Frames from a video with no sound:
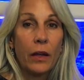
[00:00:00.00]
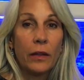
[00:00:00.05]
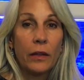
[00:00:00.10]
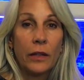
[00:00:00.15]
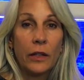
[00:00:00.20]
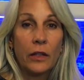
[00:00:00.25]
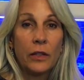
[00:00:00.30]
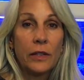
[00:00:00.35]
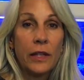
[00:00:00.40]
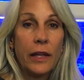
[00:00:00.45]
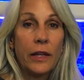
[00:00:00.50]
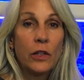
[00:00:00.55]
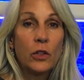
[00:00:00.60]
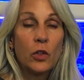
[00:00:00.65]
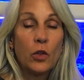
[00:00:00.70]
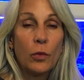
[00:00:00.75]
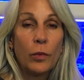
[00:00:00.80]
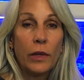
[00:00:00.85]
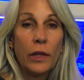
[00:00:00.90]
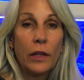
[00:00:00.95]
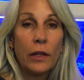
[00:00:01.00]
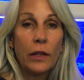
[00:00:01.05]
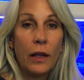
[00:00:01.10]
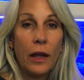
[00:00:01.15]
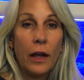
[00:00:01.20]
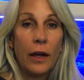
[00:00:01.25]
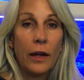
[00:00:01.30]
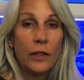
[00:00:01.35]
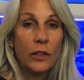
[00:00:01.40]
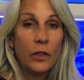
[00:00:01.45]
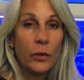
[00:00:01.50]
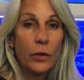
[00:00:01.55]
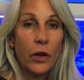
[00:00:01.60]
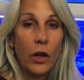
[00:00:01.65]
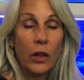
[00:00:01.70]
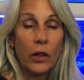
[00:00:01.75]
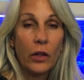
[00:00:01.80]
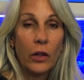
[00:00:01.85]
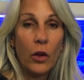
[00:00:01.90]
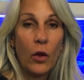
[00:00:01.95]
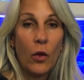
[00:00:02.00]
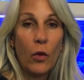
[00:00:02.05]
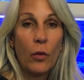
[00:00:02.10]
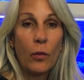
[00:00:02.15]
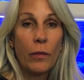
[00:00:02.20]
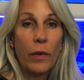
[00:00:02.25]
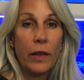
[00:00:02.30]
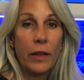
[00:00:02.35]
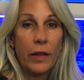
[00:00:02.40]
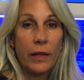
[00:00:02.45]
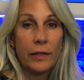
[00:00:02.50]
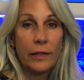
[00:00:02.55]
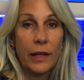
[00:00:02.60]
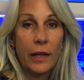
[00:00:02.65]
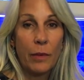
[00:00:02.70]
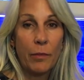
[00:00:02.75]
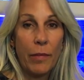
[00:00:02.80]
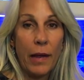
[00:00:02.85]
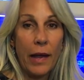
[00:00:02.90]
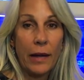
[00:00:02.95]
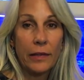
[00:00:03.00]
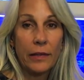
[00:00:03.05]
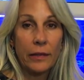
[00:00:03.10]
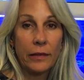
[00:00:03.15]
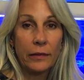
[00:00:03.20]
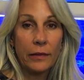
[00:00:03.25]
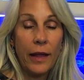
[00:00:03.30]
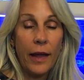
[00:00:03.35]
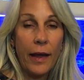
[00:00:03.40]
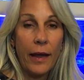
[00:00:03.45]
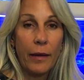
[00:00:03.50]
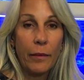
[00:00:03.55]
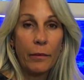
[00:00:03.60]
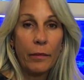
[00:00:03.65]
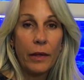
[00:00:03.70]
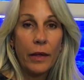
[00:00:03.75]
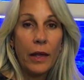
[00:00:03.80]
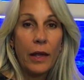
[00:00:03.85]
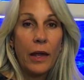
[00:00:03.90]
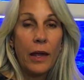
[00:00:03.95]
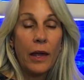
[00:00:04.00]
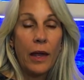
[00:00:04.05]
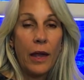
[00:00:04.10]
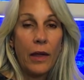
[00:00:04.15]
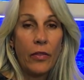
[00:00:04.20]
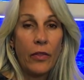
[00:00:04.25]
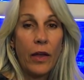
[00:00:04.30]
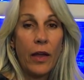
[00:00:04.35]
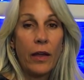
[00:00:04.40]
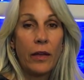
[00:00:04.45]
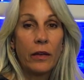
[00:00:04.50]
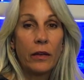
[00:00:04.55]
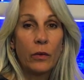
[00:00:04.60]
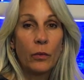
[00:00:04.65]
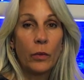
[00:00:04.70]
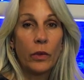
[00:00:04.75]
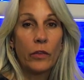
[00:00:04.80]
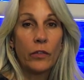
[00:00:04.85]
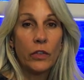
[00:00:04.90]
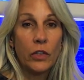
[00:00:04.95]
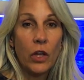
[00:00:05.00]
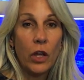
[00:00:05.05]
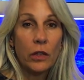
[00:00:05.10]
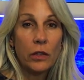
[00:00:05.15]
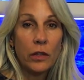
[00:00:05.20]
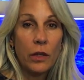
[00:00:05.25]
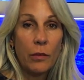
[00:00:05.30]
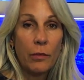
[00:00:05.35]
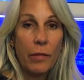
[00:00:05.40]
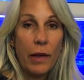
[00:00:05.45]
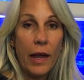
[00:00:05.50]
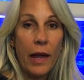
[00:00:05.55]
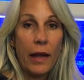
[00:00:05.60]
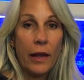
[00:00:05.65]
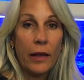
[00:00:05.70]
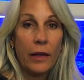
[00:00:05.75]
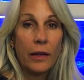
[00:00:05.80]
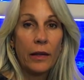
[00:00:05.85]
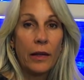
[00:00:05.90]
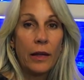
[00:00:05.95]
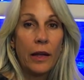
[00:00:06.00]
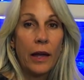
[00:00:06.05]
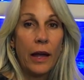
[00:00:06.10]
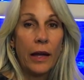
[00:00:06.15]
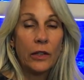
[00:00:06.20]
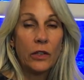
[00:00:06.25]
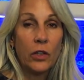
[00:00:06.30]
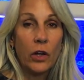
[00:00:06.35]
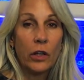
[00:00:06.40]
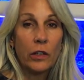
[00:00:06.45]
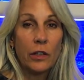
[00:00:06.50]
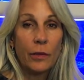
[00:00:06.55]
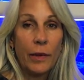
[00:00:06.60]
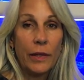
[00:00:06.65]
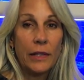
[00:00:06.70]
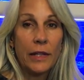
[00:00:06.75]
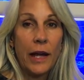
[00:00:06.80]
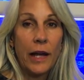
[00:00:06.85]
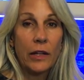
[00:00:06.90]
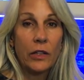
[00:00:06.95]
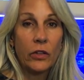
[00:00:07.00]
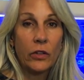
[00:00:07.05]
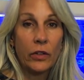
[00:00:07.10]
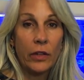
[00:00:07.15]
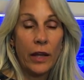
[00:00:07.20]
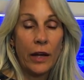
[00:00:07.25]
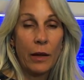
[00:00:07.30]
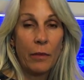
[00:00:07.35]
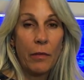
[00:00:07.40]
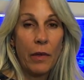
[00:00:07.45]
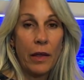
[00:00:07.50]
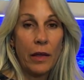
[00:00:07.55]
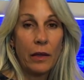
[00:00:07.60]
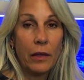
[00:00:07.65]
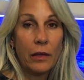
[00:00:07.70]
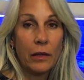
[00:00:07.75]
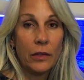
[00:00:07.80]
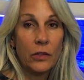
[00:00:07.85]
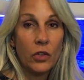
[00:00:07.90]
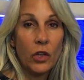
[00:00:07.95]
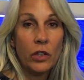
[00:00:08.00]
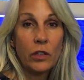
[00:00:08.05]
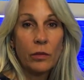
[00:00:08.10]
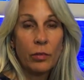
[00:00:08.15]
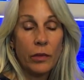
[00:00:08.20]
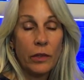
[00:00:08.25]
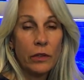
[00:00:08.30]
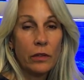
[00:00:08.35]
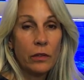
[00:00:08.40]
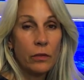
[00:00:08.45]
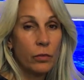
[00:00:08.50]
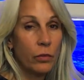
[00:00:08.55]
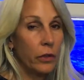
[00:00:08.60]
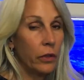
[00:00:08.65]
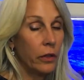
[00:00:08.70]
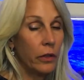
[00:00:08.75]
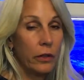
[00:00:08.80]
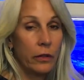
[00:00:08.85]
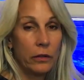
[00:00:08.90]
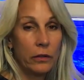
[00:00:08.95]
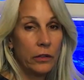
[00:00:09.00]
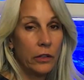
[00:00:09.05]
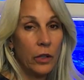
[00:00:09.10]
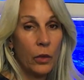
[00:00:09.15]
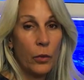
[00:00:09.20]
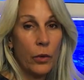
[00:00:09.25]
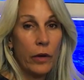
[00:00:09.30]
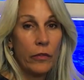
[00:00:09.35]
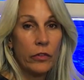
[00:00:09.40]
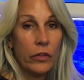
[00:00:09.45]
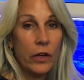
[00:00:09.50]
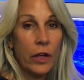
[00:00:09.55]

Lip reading: They send it to me, I do it all at home, and I send it back to the lab. And then when the results come back, I talk to my doctor and then I make adjustments wherever